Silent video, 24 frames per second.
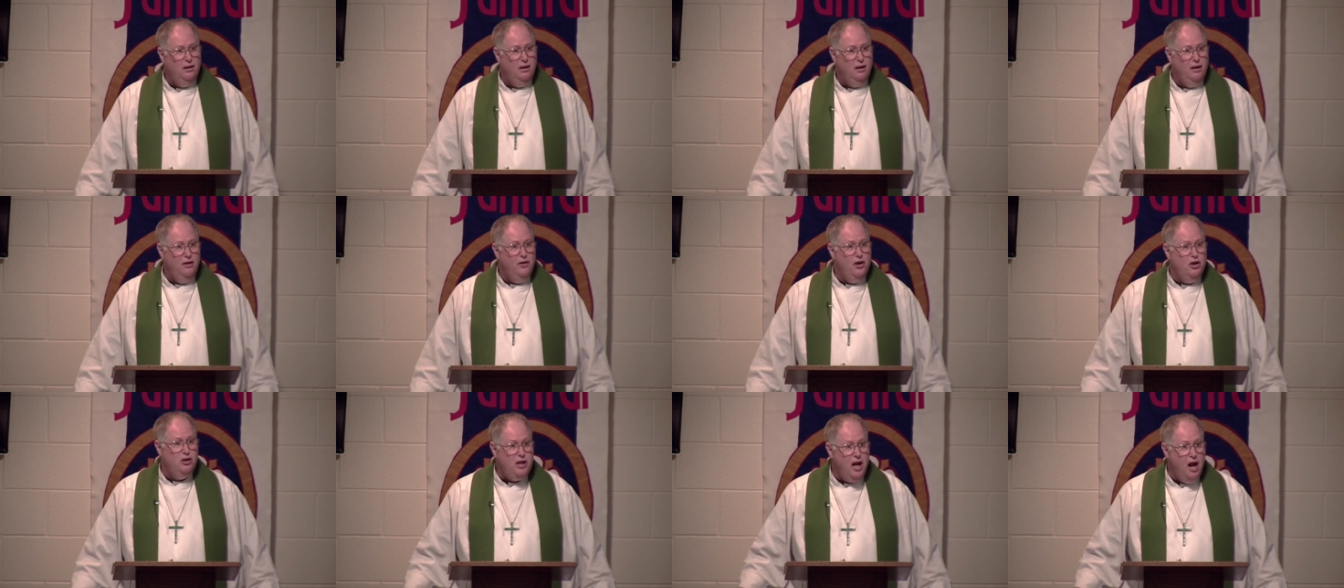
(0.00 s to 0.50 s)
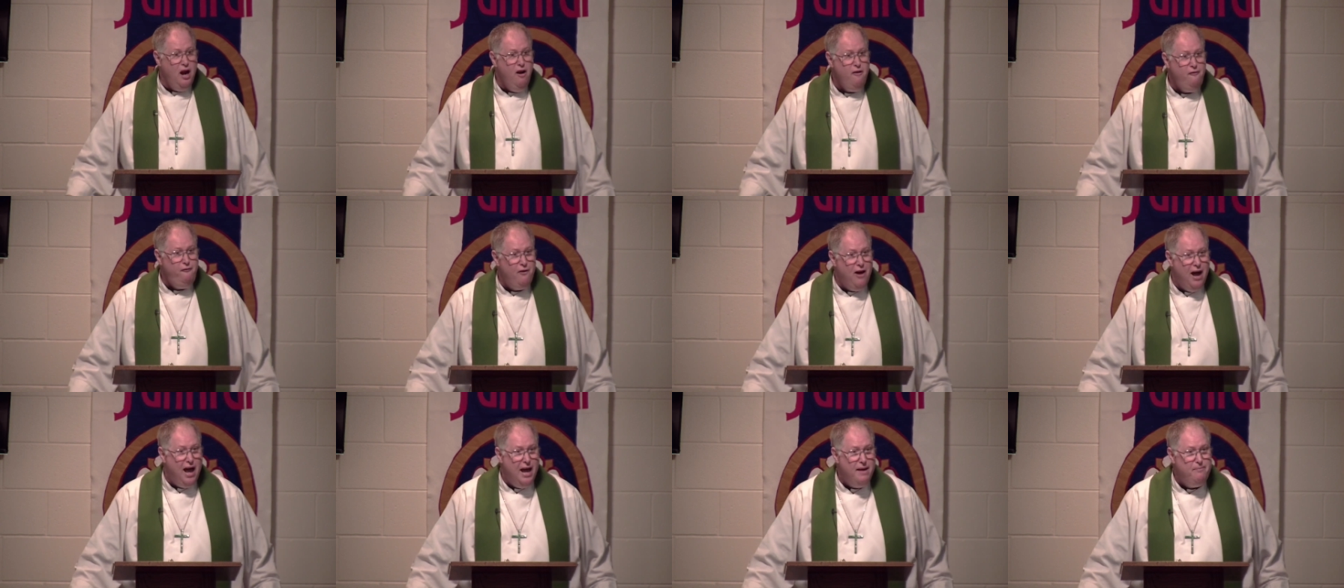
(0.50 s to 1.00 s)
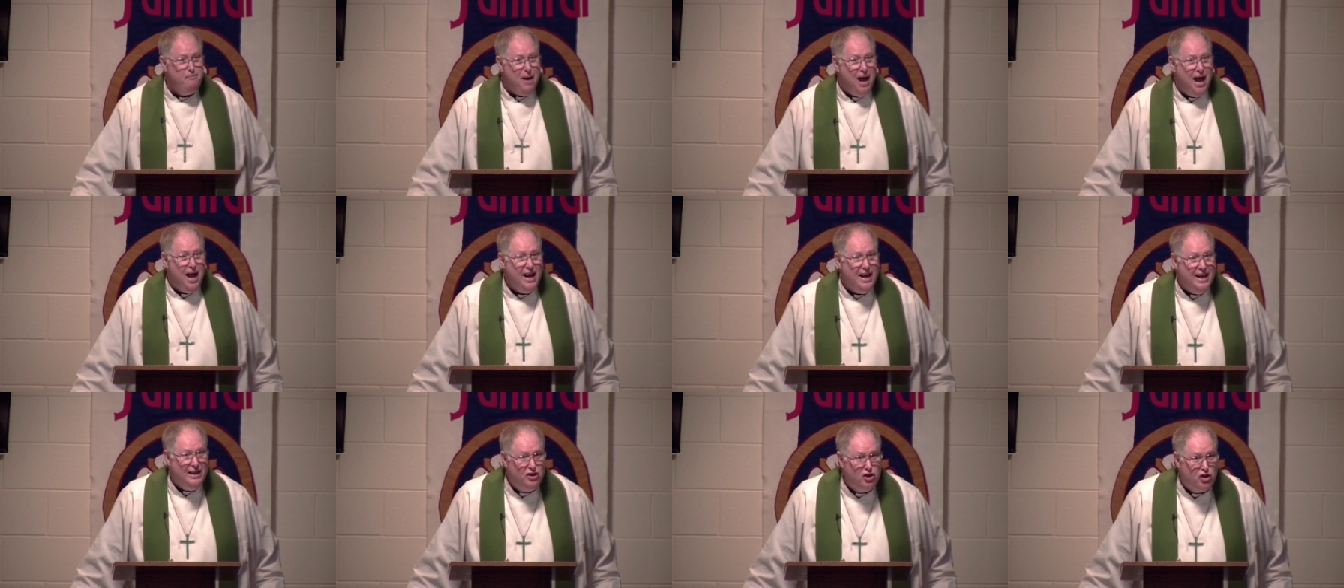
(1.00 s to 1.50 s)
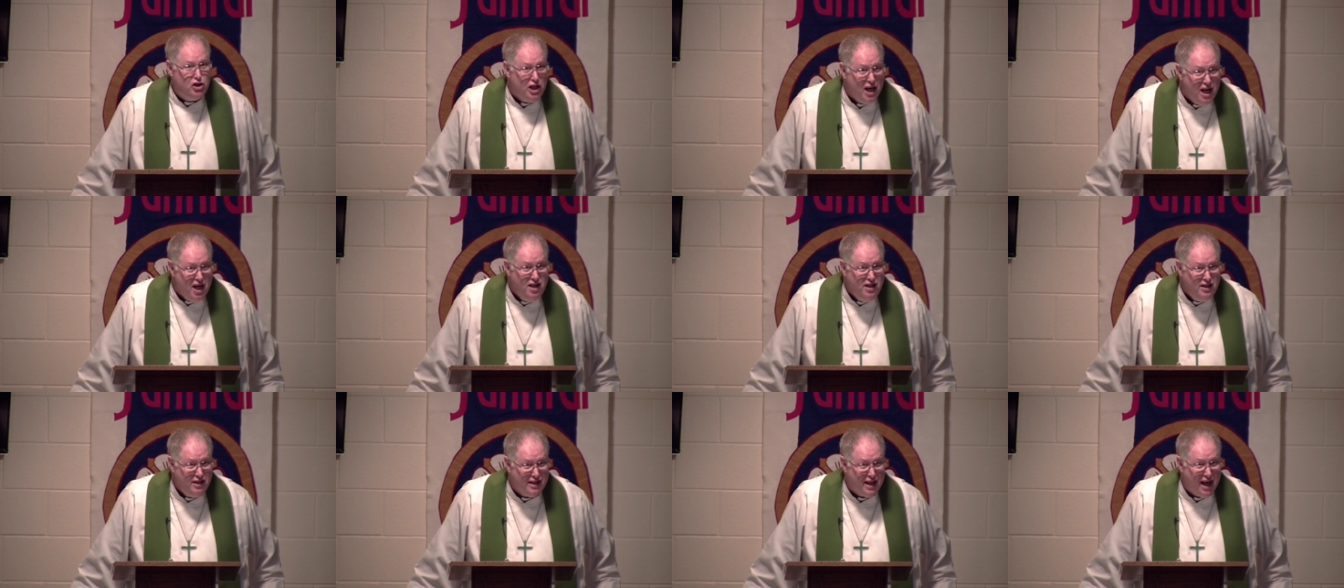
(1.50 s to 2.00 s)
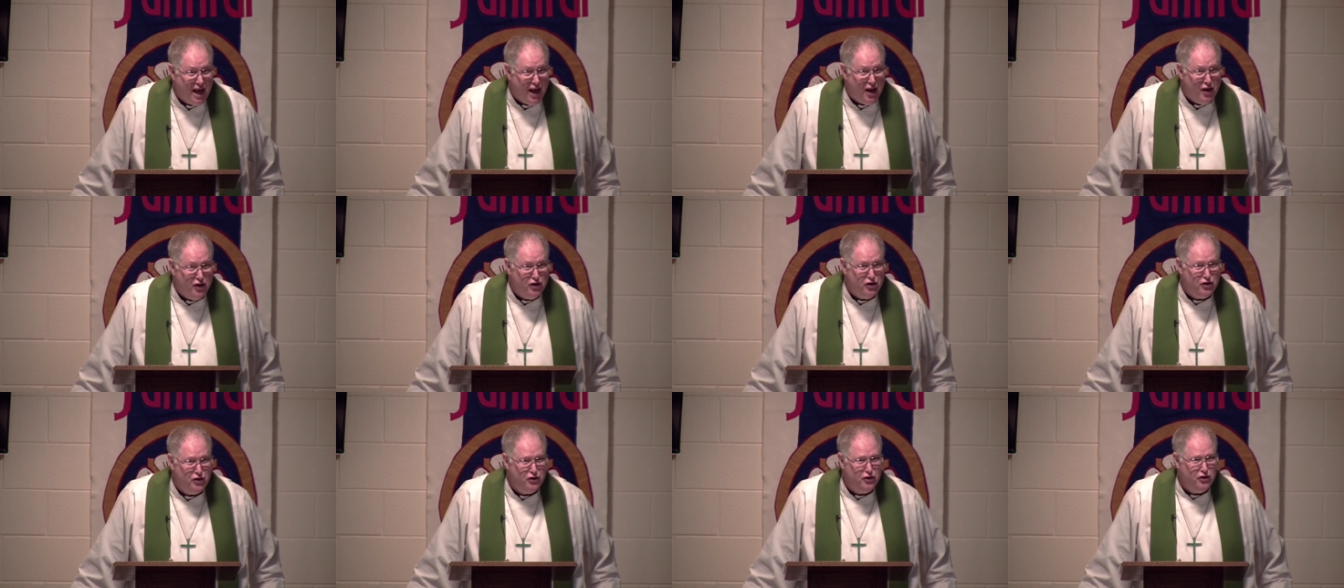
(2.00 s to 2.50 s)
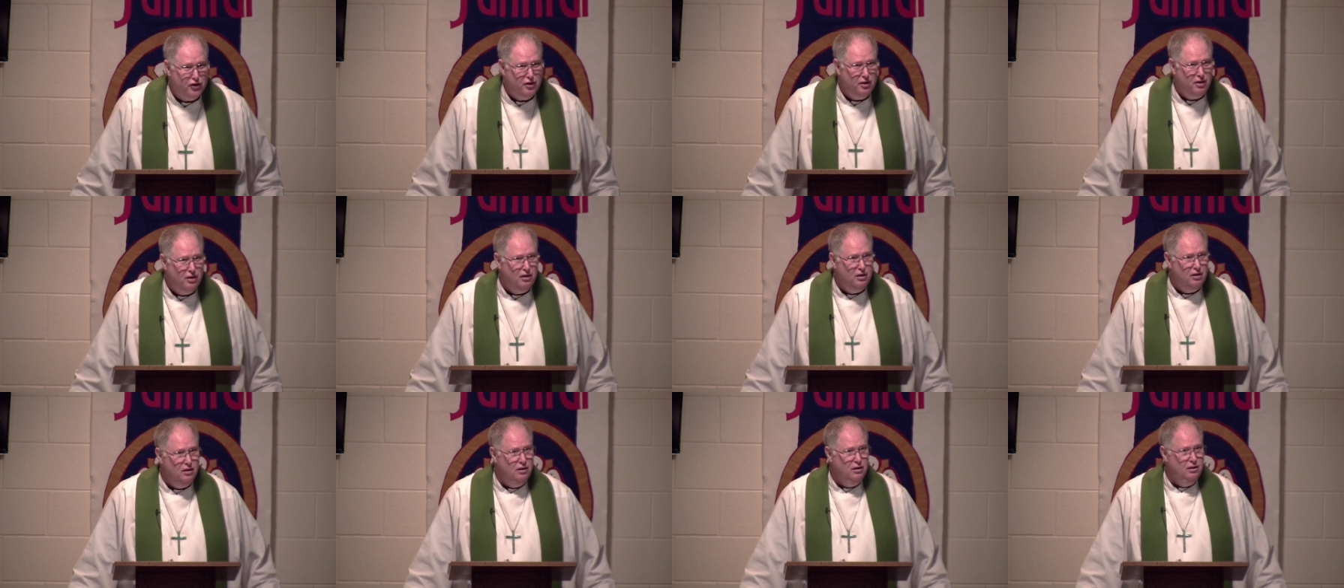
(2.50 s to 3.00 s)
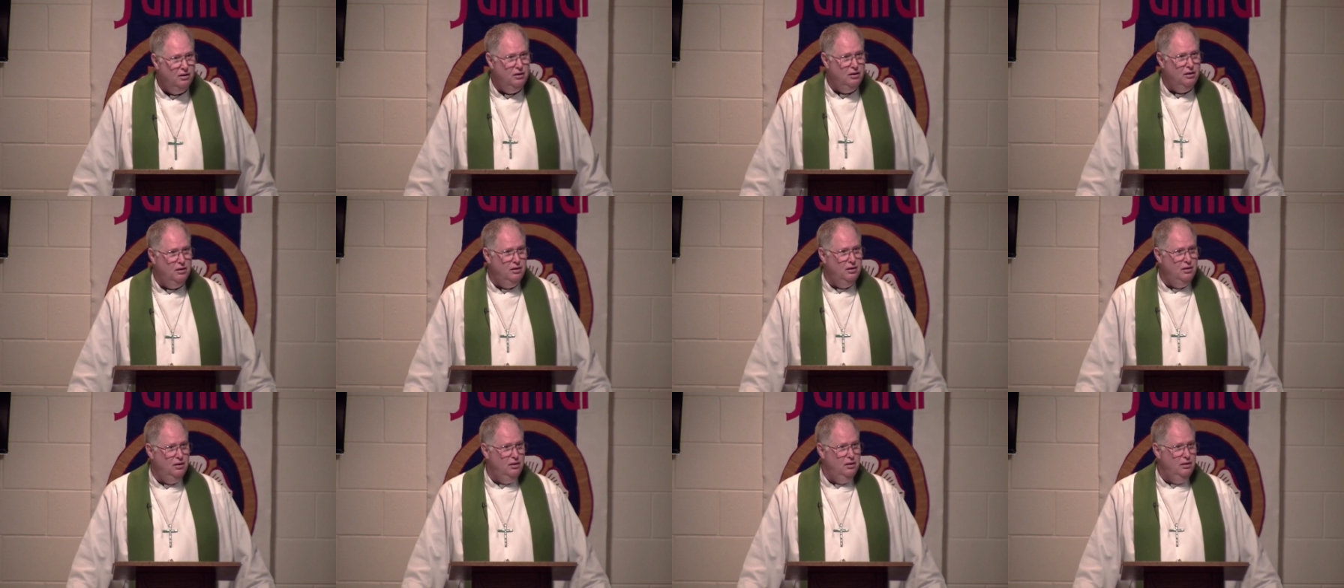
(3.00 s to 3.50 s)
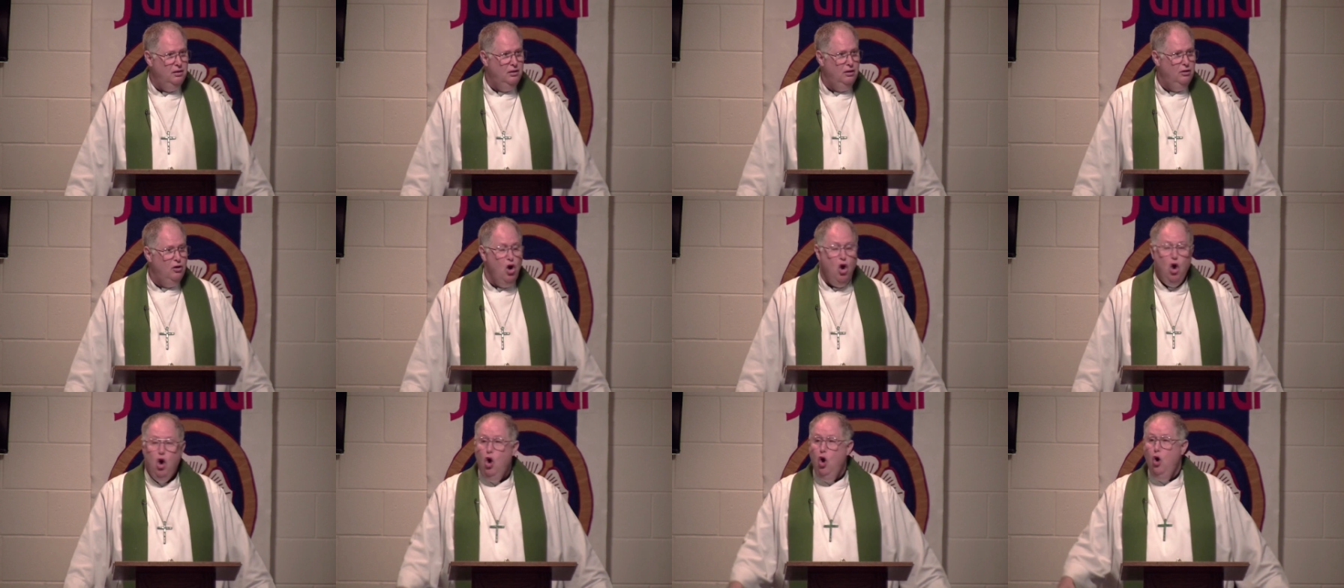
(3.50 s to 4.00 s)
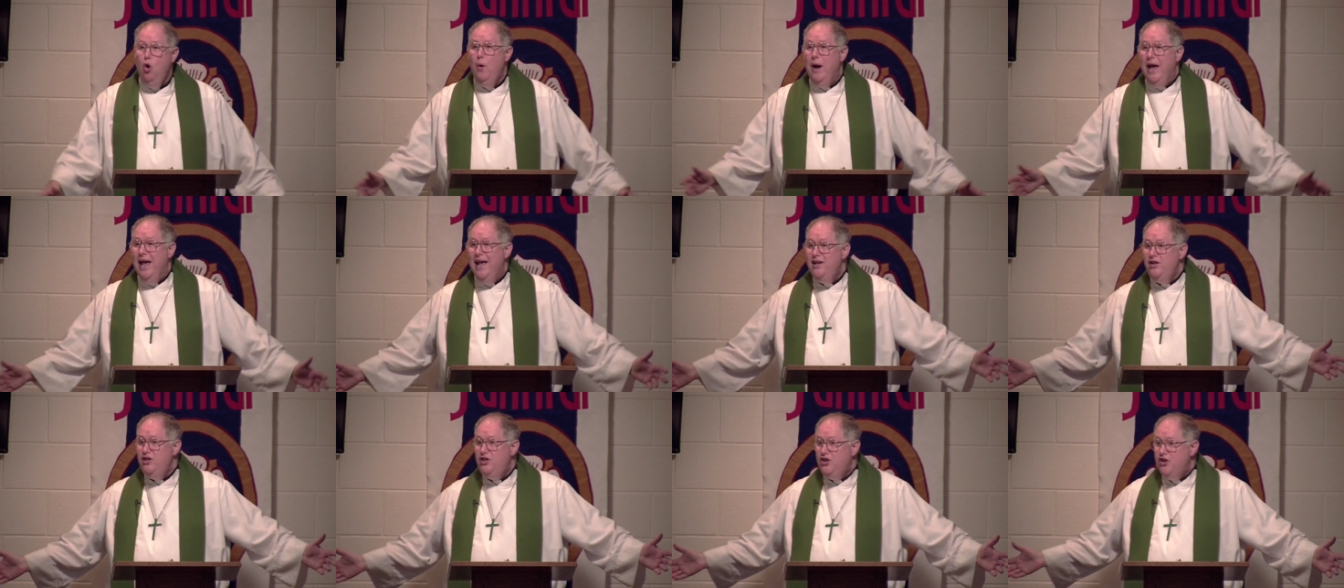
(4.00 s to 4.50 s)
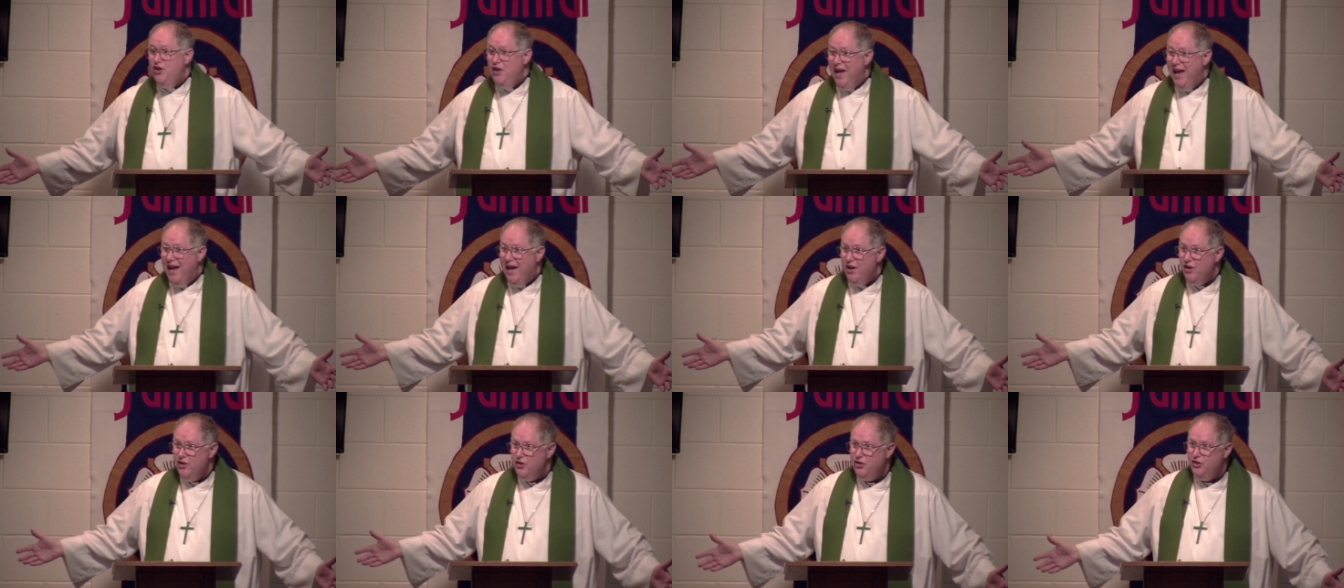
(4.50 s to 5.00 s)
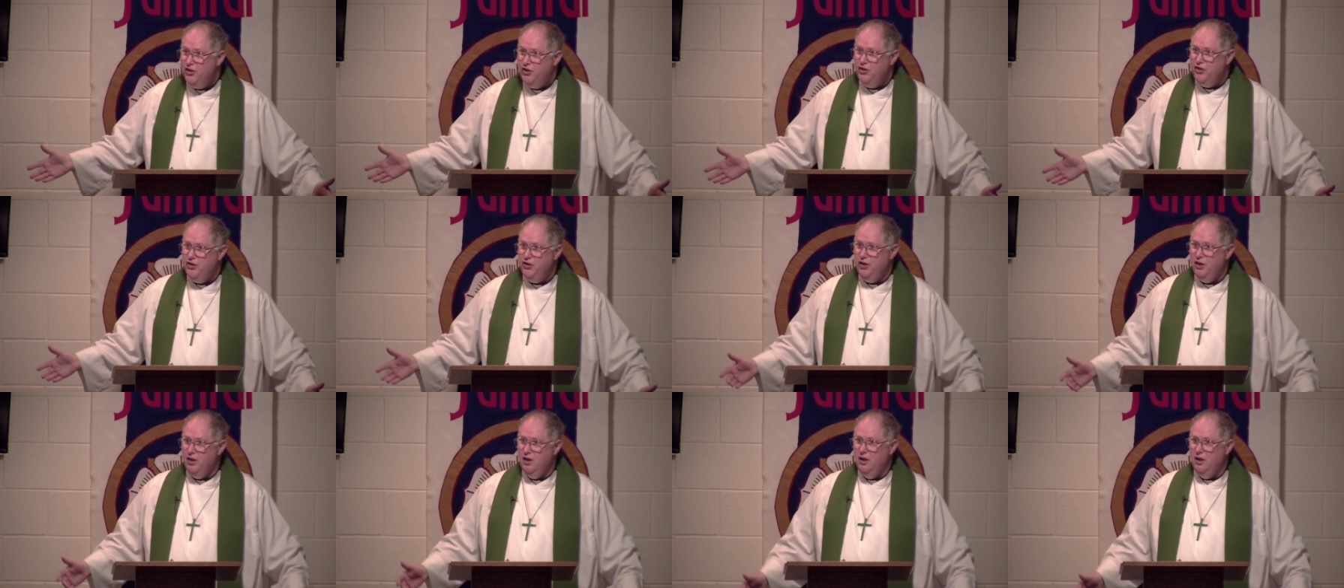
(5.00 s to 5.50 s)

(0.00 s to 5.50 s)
They're terrified by Jesus. Who is this?